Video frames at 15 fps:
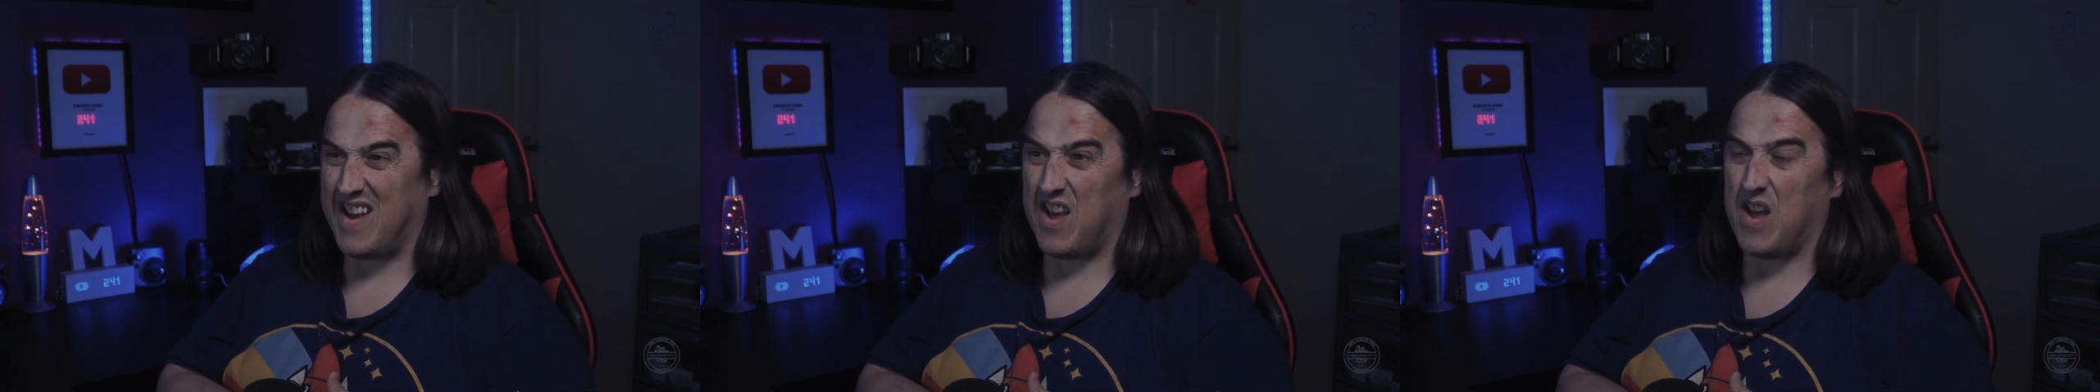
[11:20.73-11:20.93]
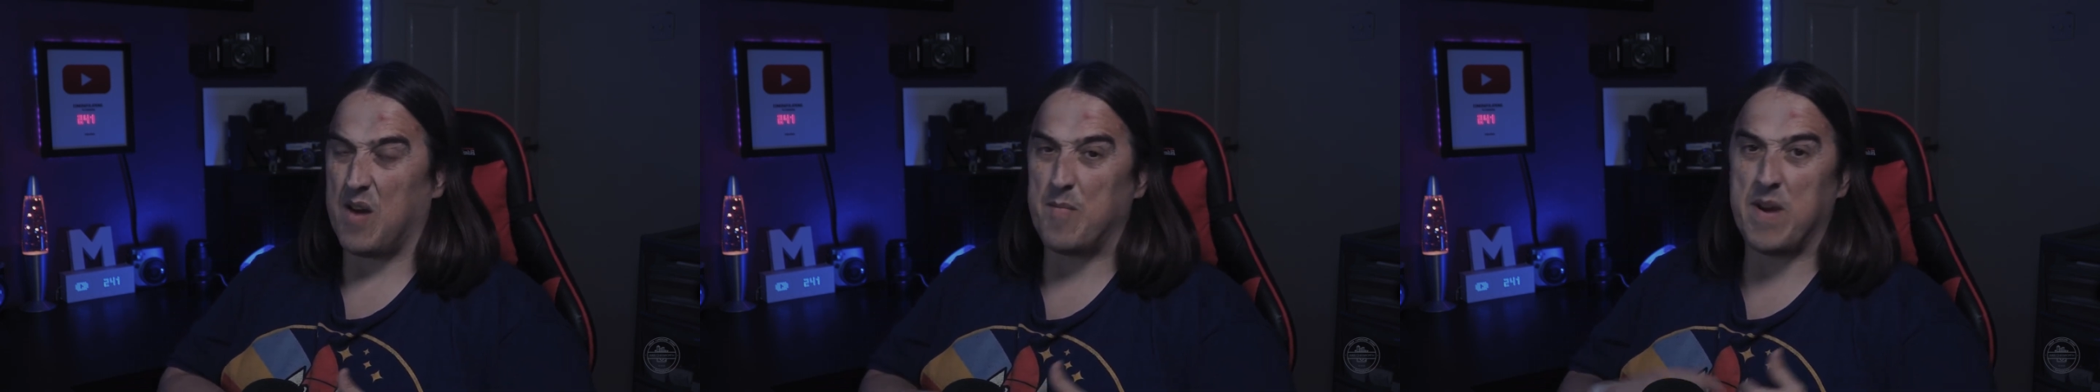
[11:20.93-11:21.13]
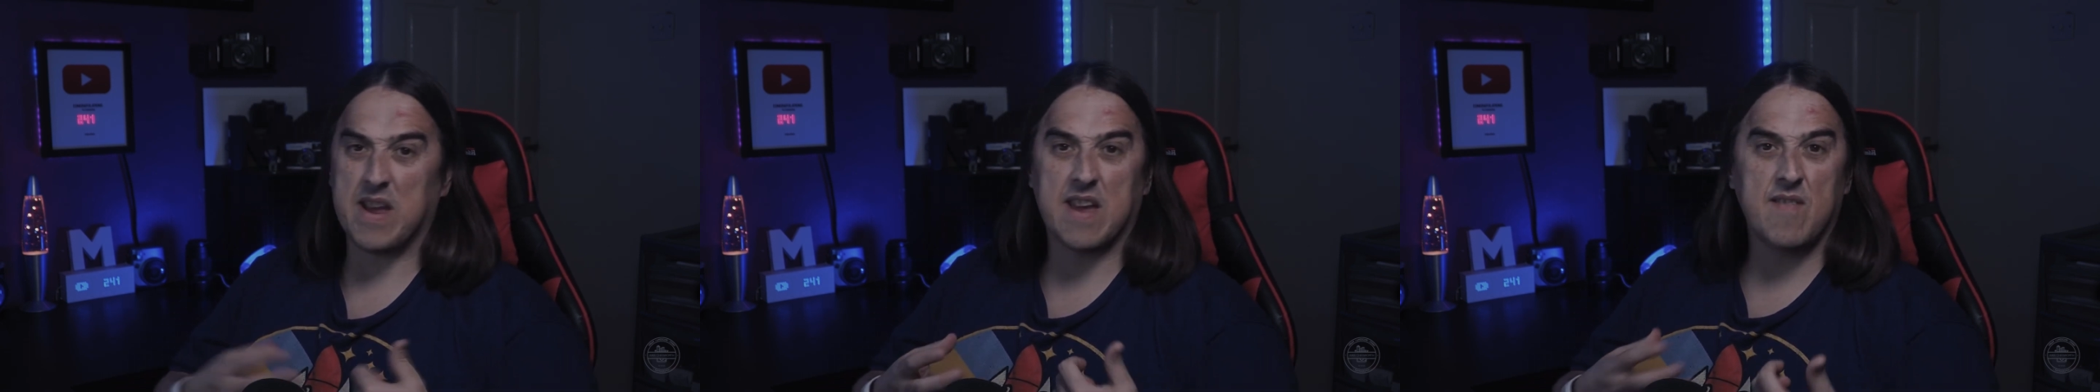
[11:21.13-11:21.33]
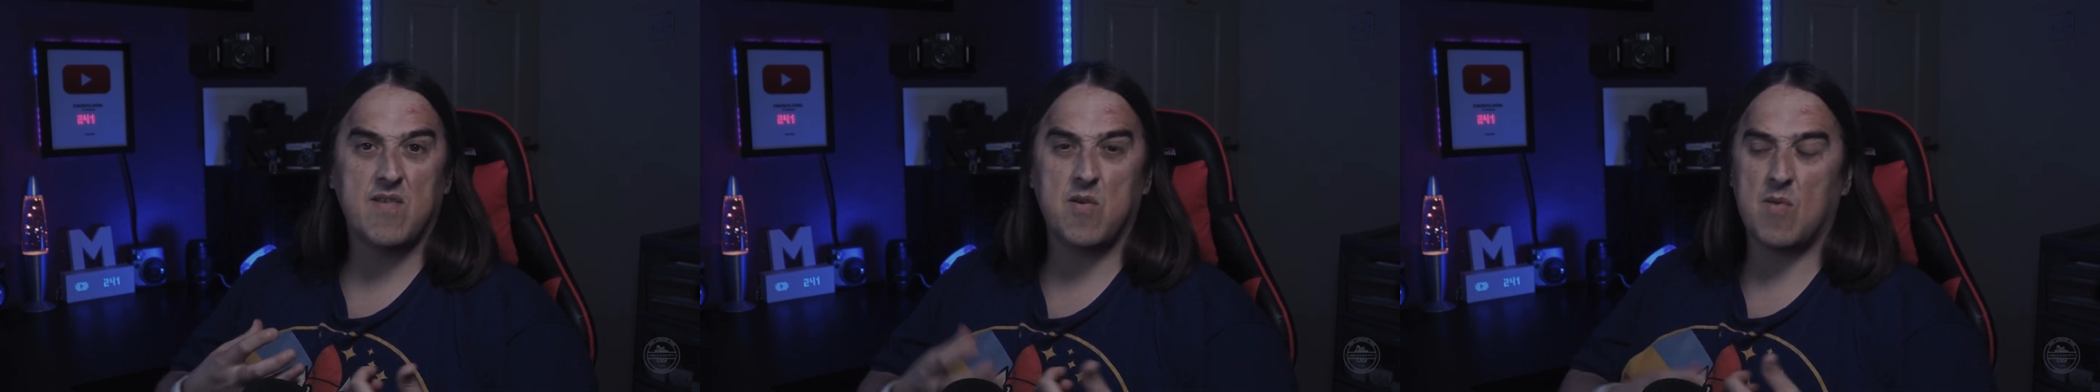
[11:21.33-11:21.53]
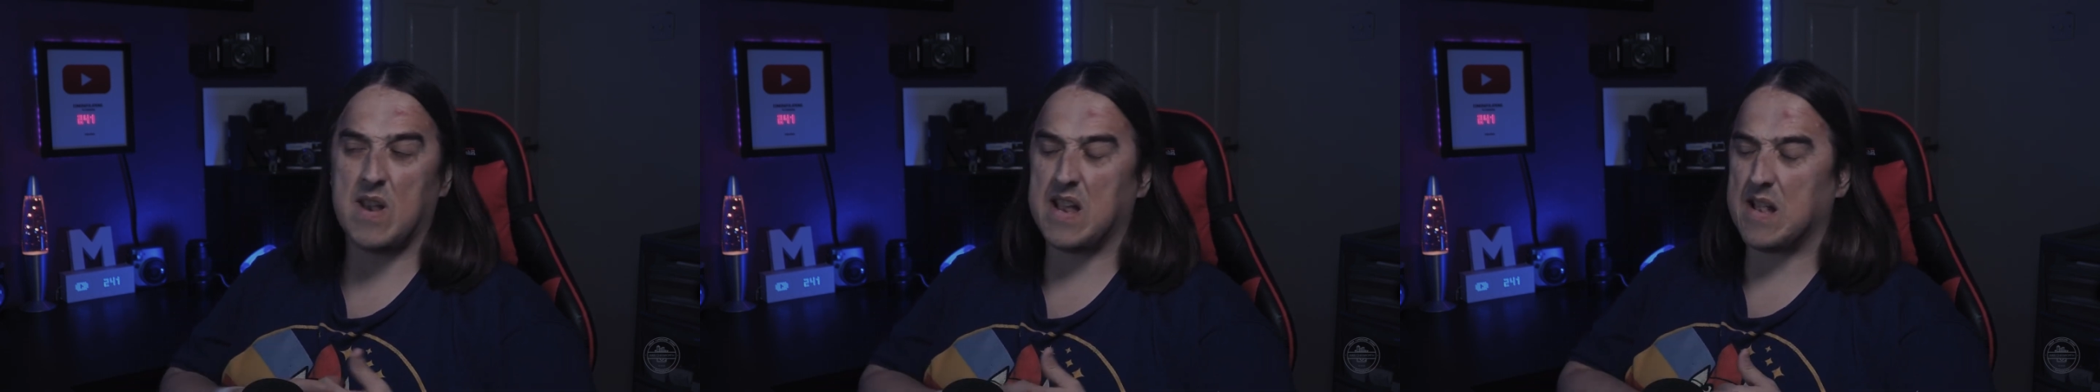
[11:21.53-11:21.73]
It
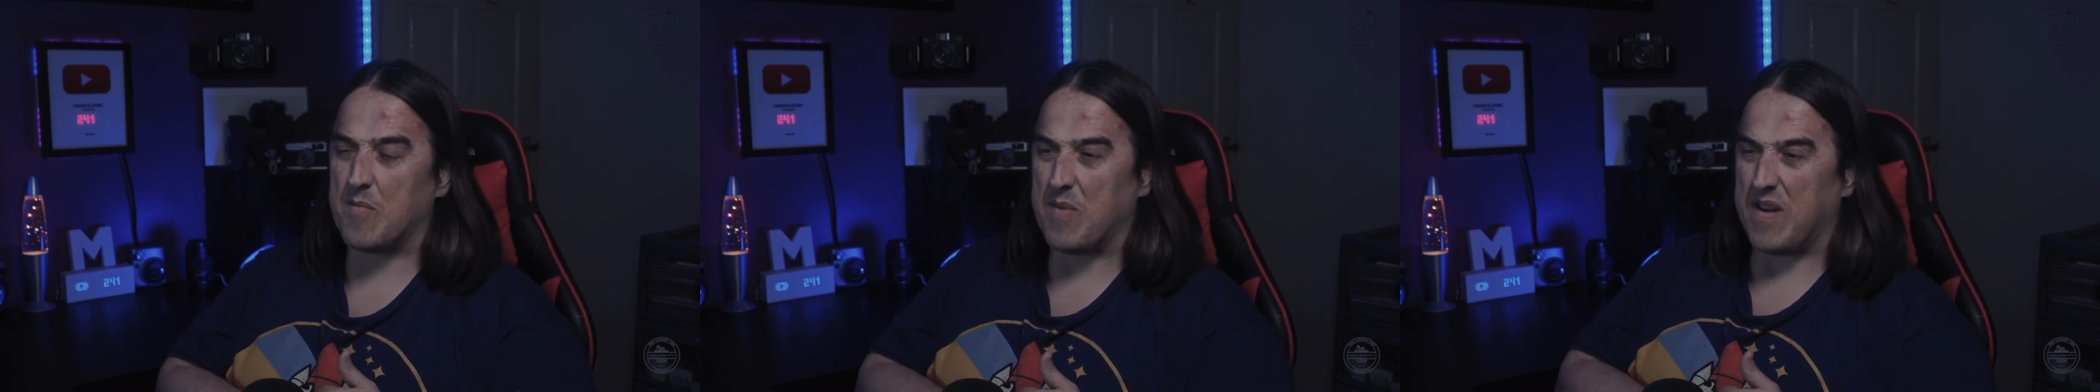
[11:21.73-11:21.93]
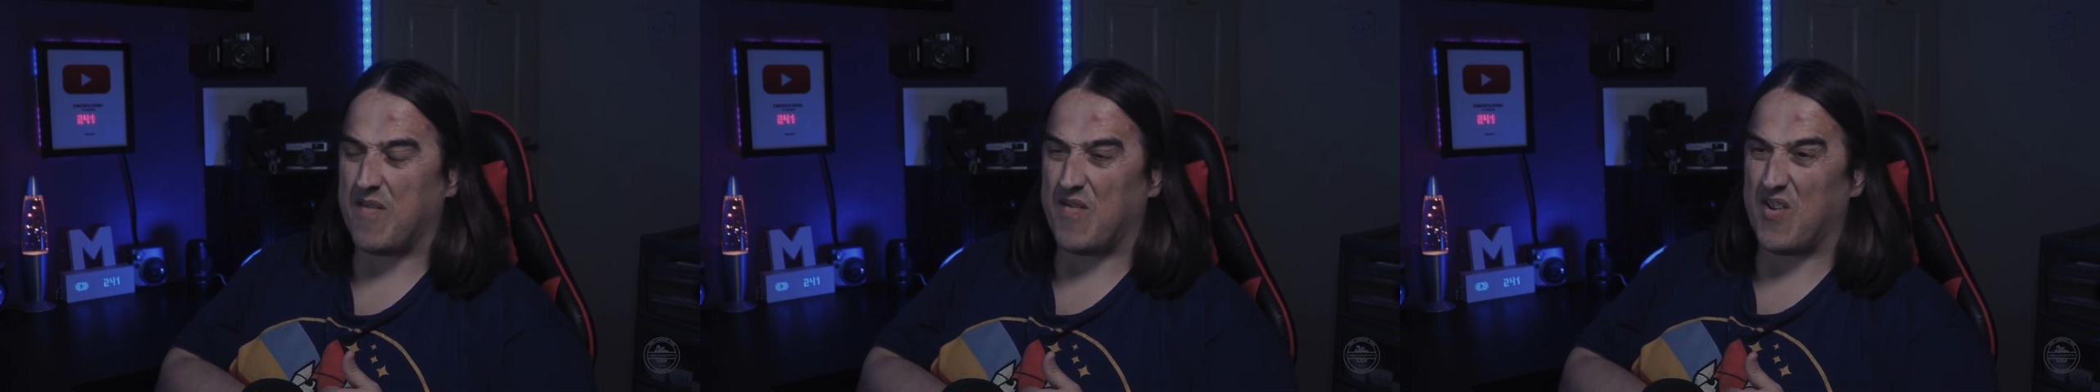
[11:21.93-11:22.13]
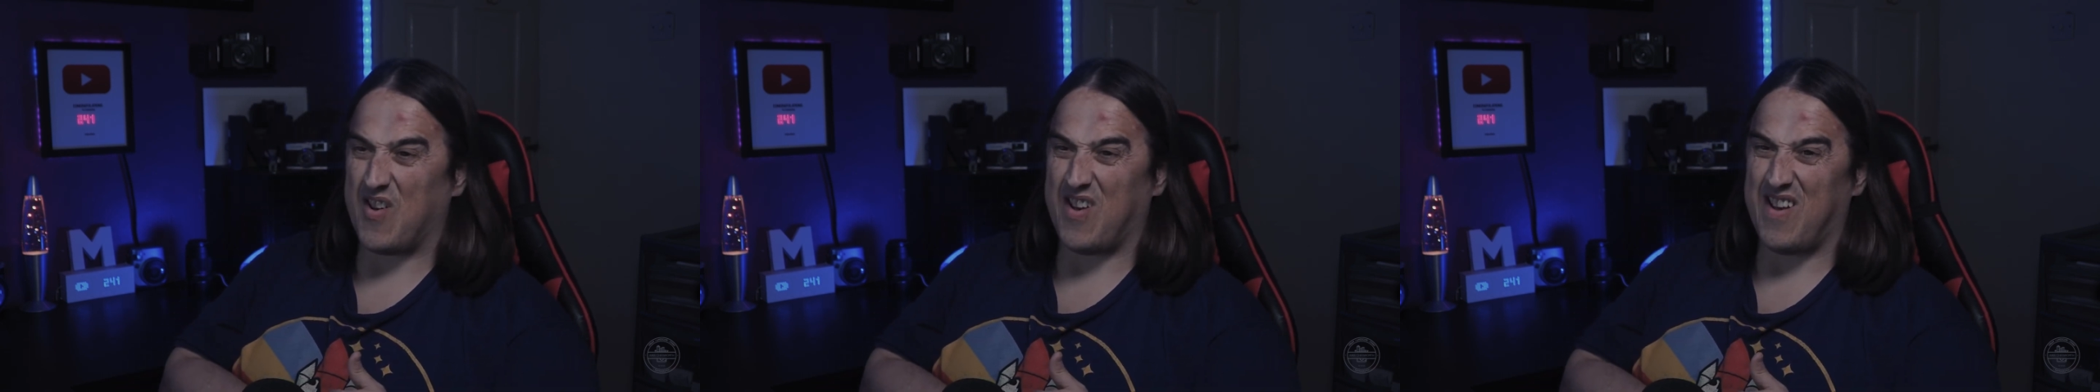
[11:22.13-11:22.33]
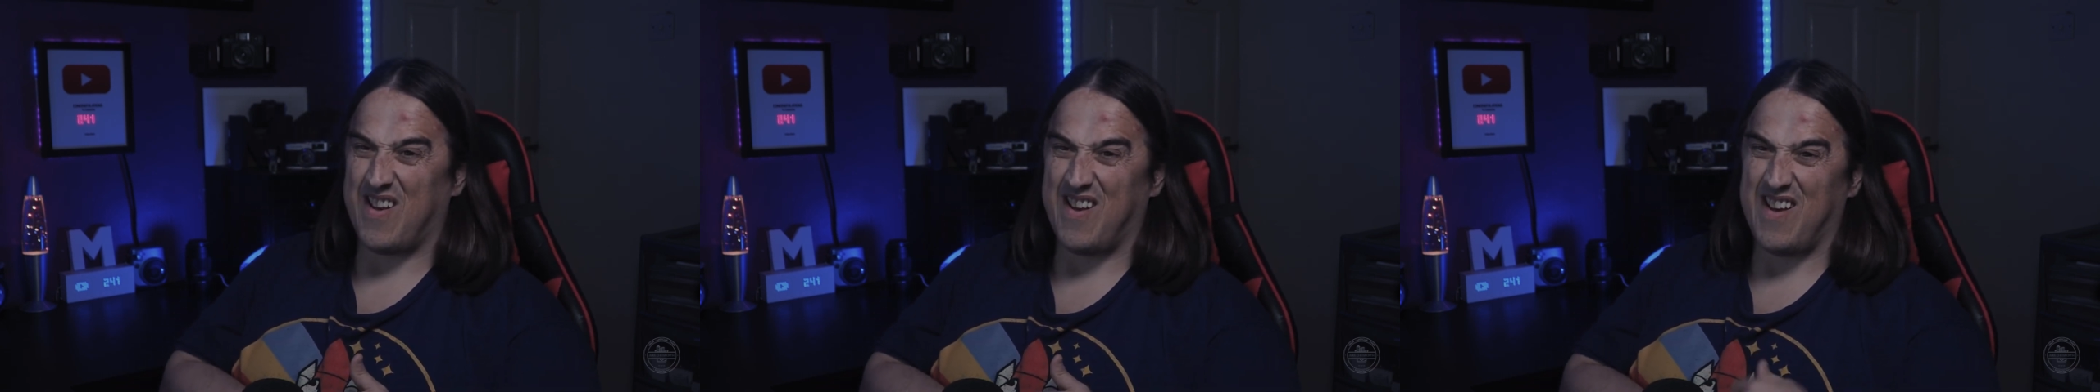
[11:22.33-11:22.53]
gives you a little bit of a